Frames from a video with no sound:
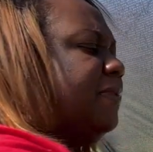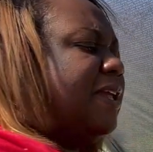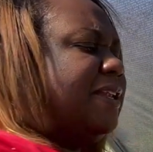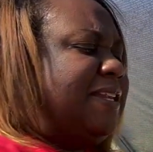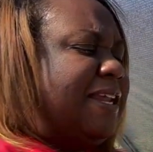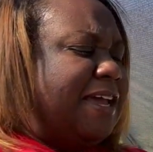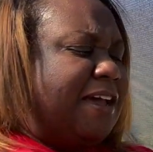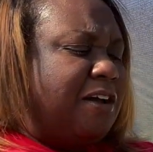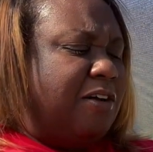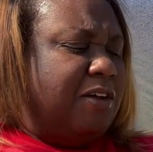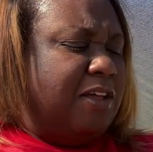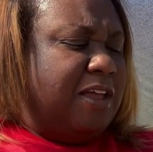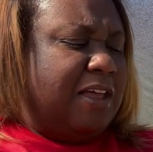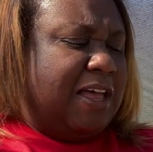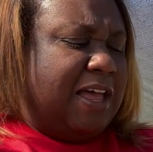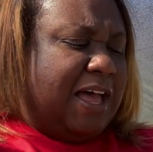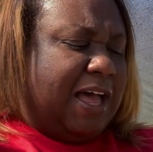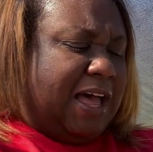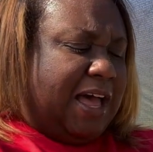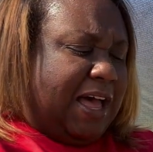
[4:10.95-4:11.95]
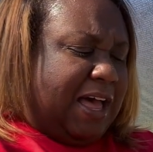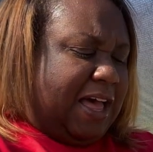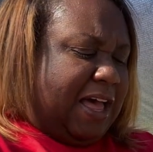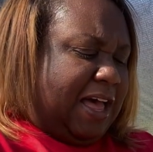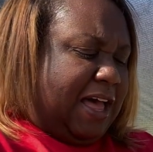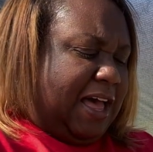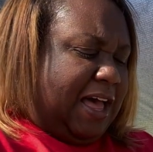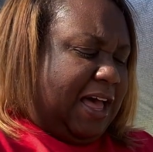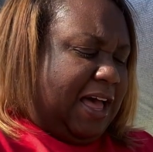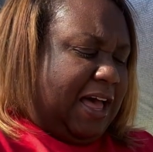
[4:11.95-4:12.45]
Now,
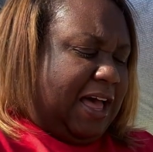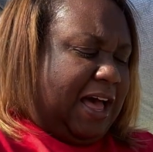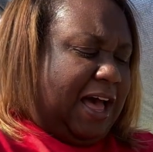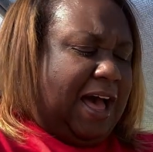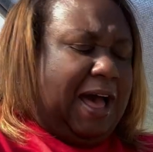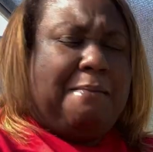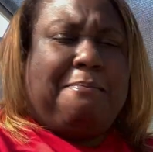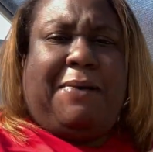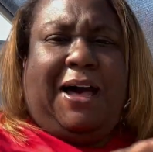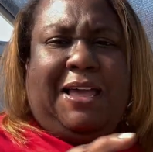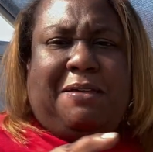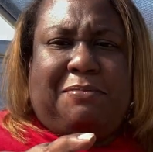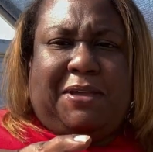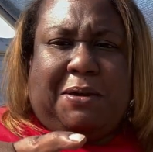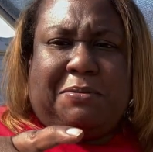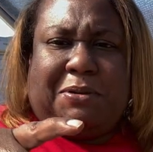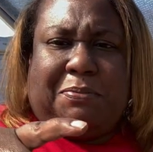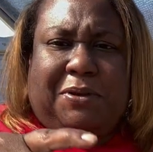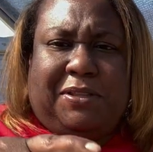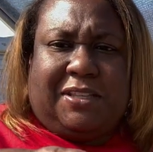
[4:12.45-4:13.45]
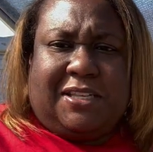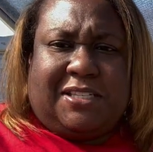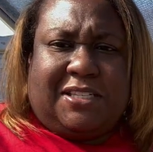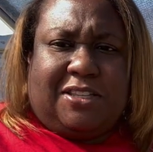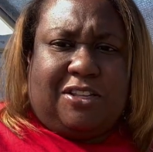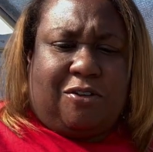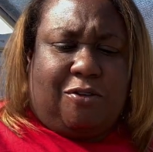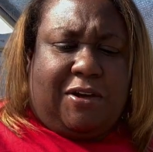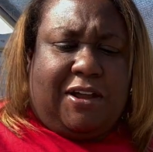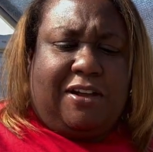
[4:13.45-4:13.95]
I might be able to put this in
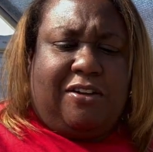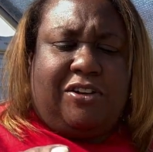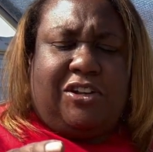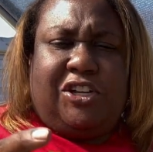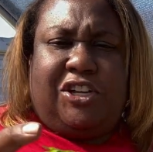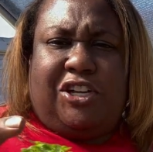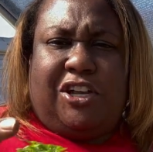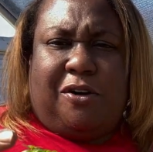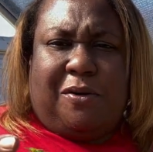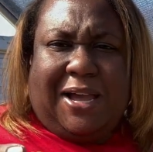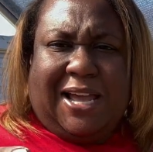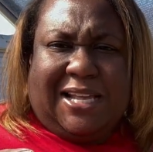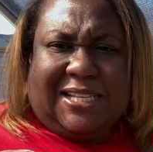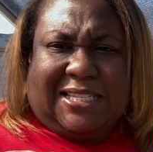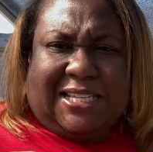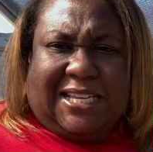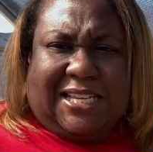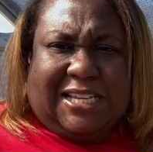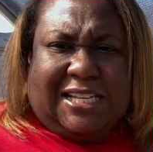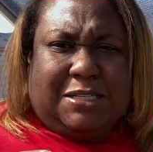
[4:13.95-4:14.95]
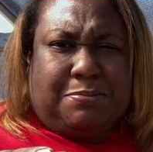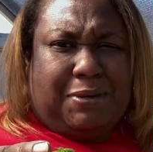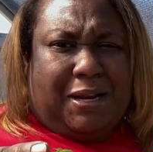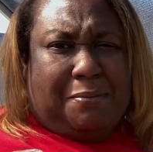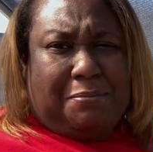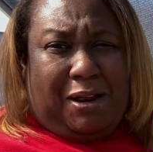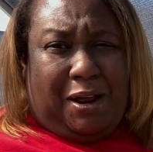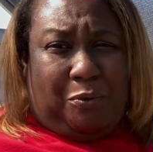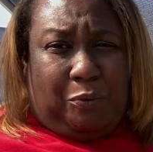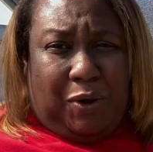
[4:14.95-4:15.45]
the ground, you know, as is, but
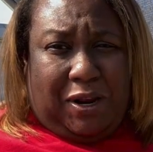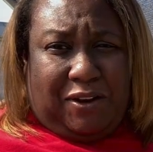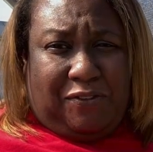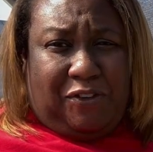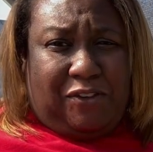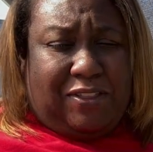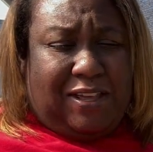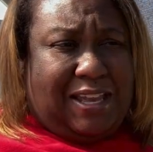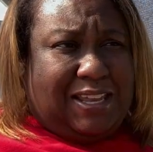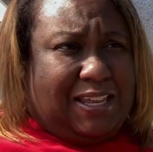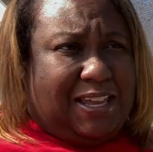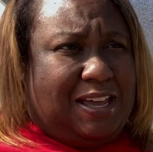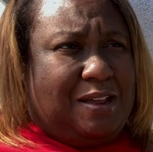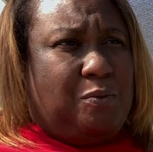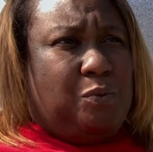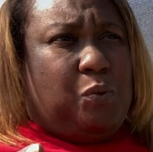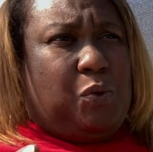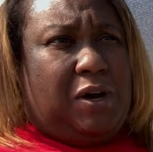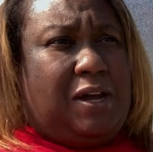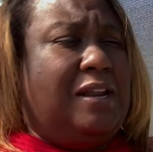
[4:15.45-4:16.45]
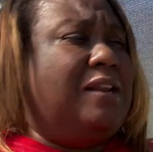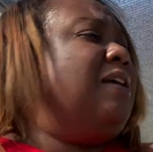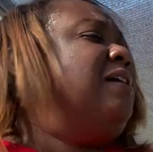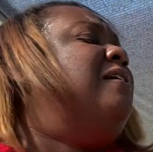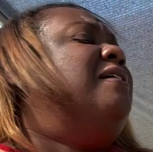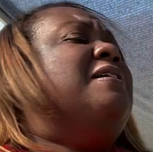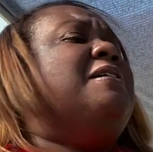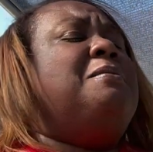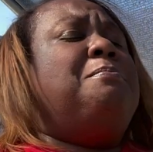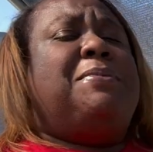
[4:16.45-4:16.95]
I'm not ready for that yet. One,
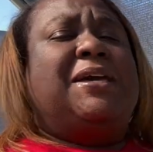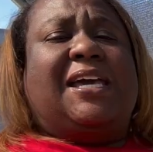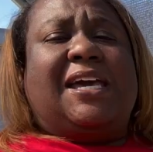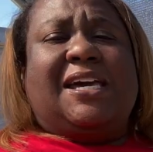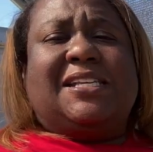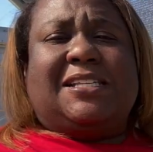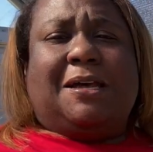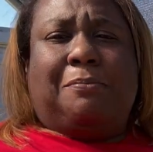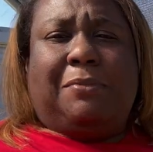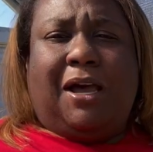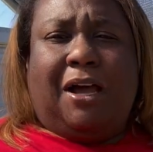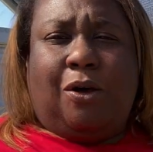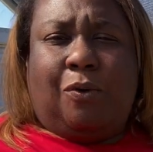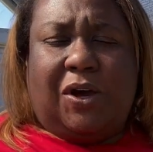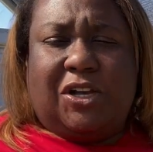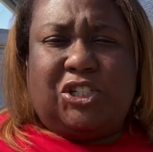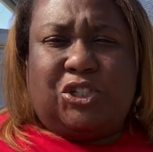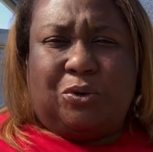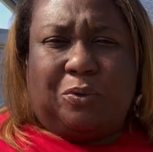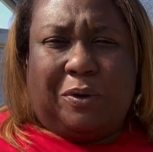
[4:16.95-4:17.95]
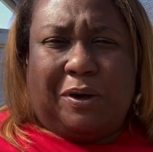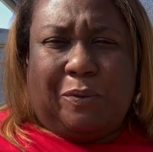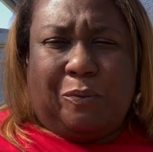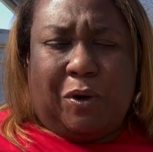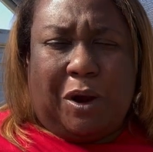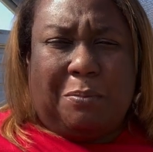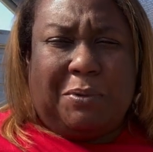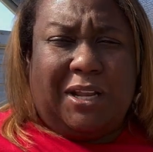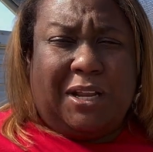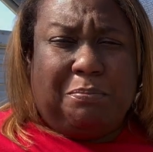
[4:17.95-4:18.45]
because I'm not quite sure where,
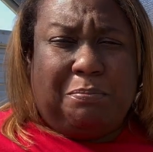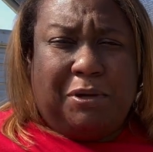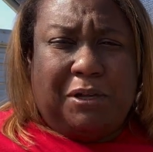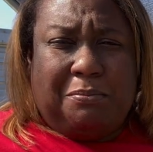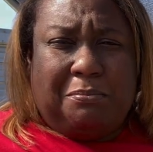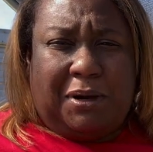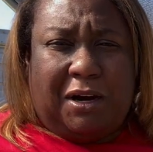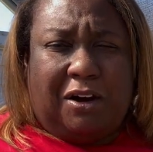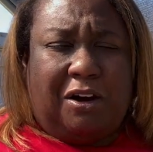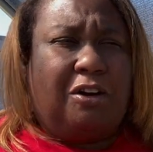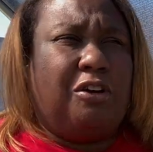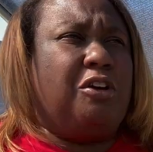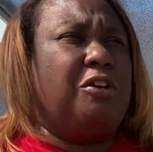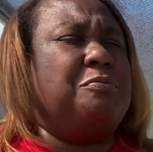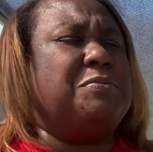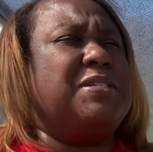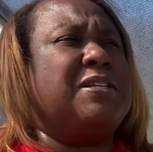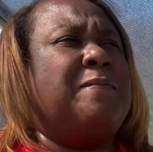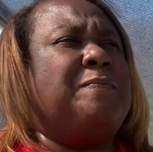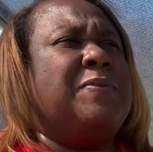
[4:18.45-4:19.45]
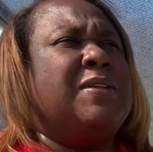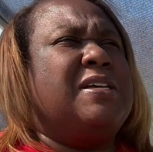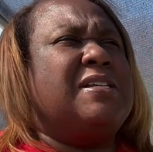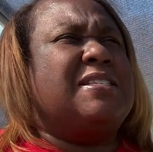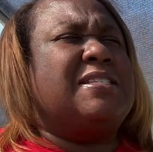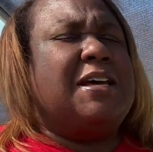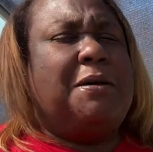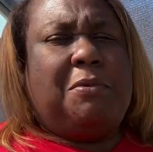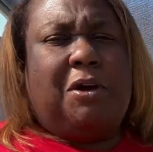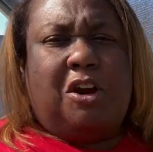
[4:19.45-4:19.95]
where I'm going to put my herbs.
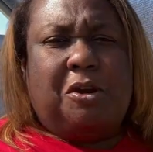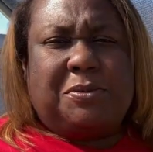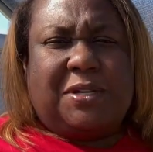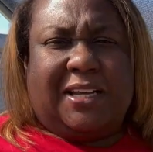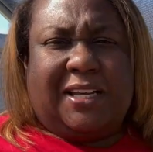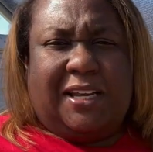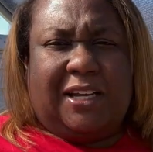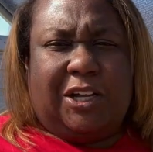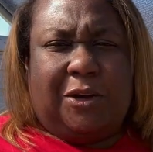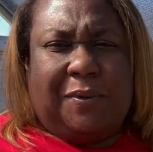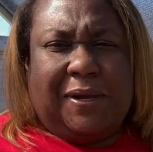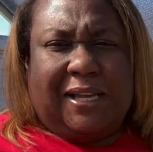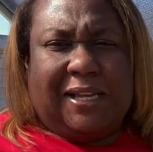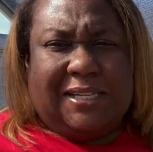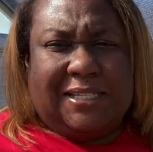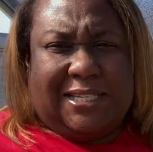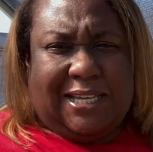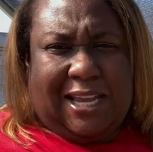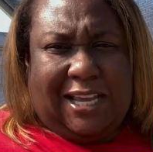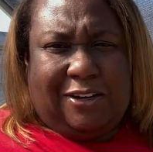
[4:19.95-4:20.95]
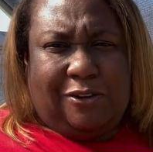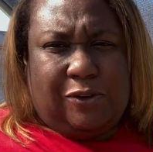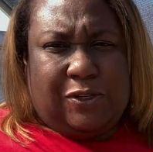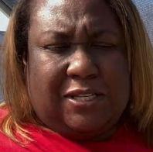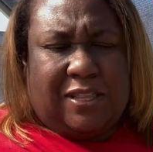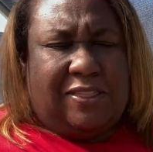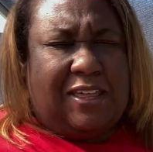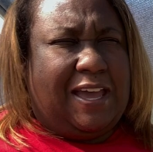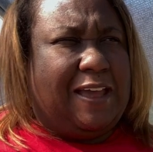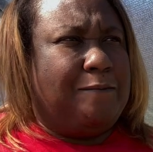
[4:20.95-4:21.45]
Some herbs are going to go in containers
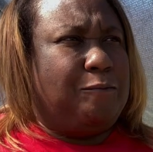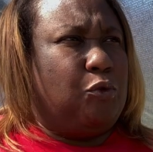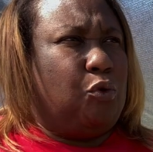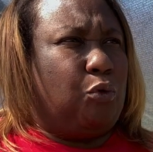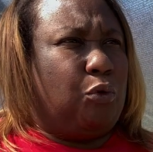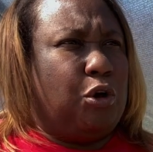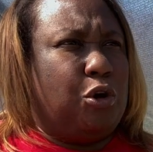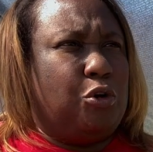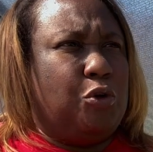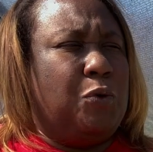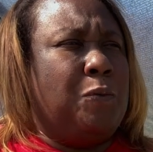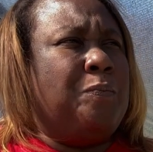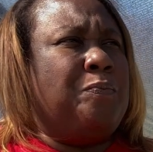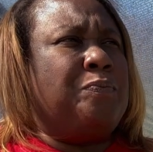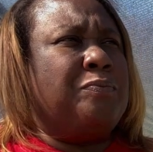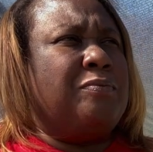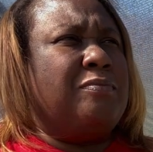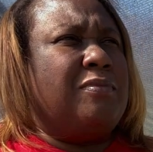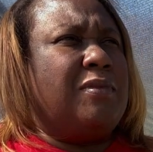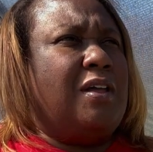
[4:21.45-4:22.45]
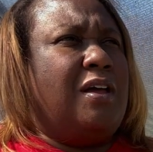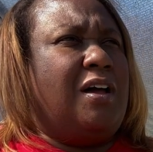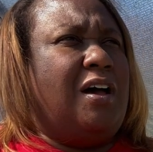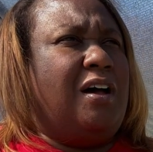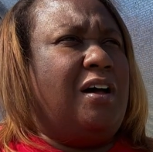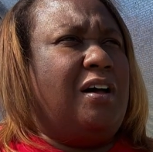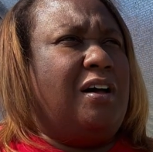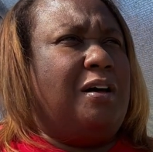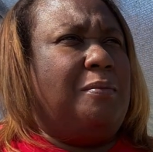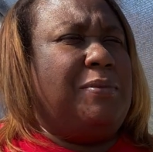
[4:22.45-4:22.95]
that grow
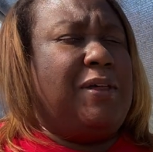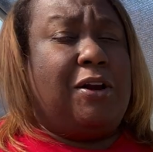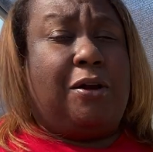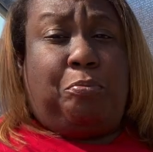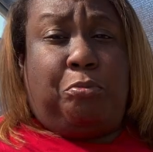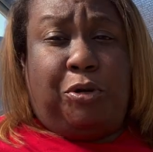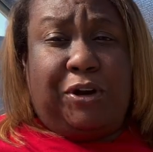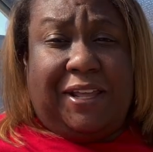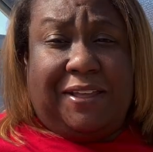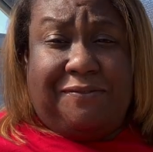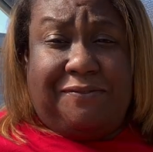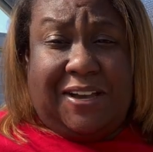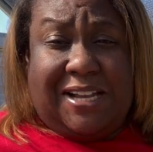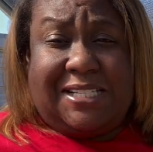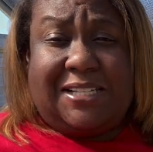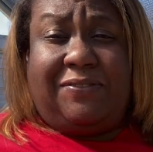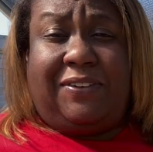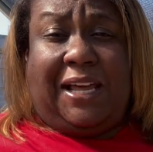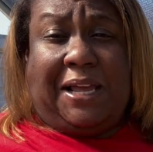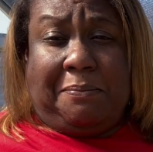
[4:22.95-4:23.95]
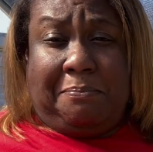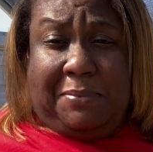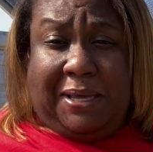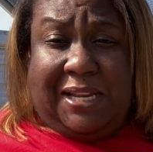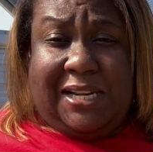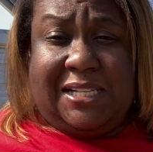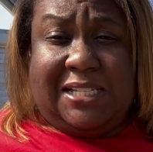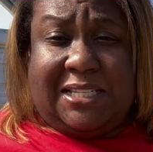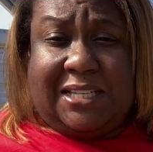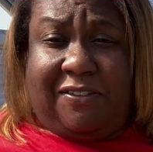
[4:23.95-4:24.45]
um, that are pretty invasive, like
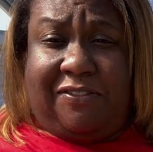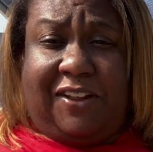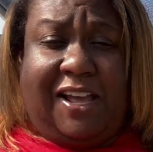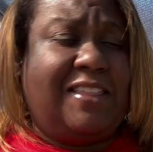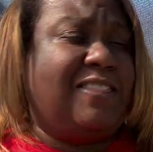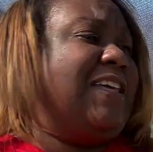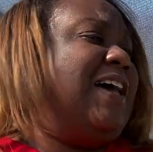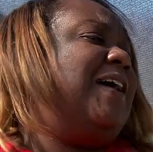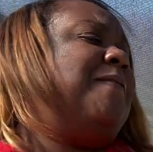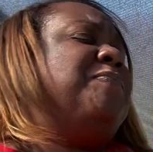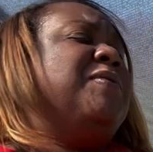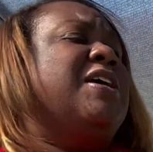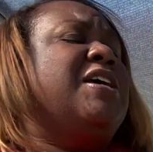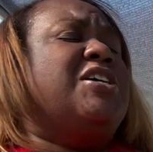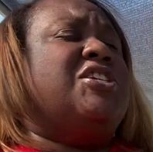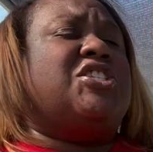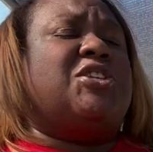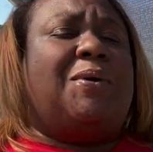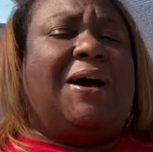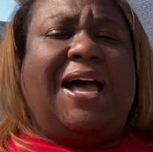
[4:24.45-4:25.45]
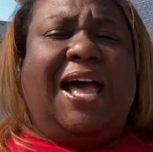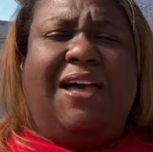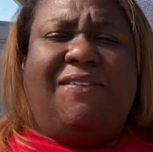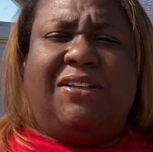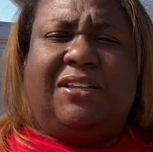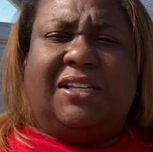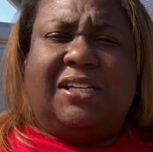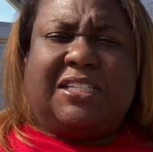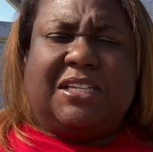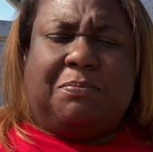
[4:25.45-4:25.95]
mint and stuff like that. So I
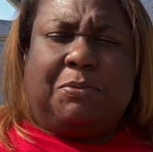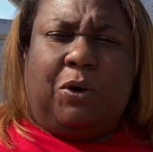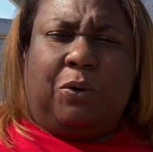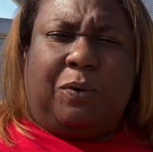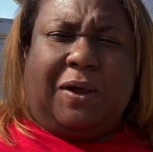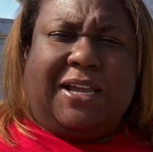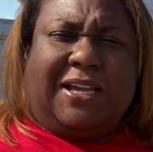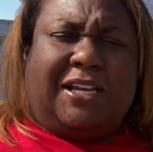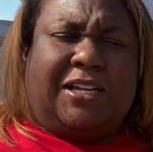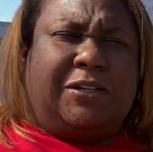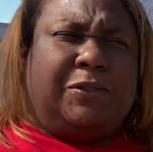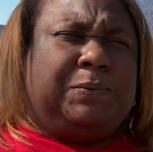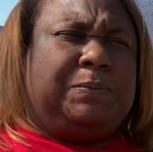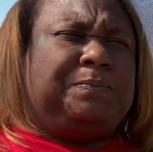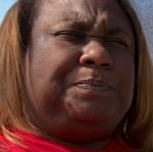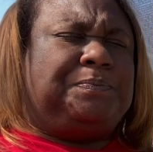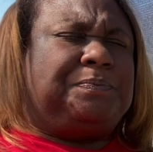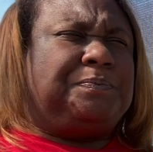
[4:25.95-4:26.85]
haven't looked up oregano.